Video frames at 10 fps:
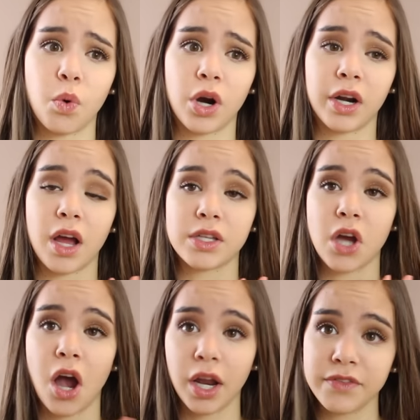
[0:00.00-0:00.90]
worn a
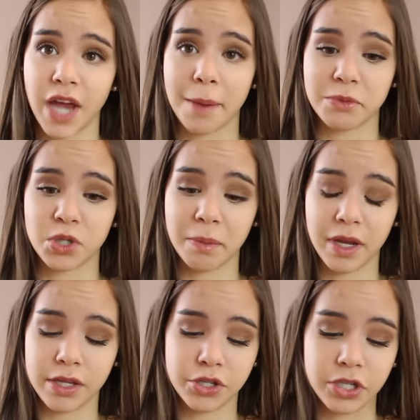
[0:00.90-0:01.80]
ton of times so I'm
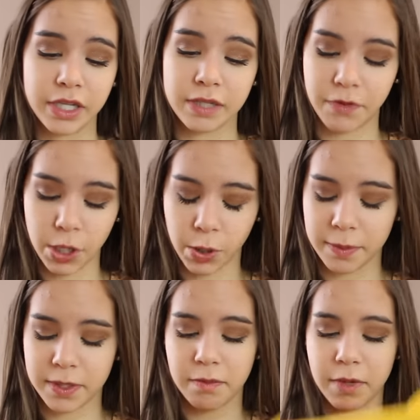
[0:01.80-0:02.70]
going to insert like some video clips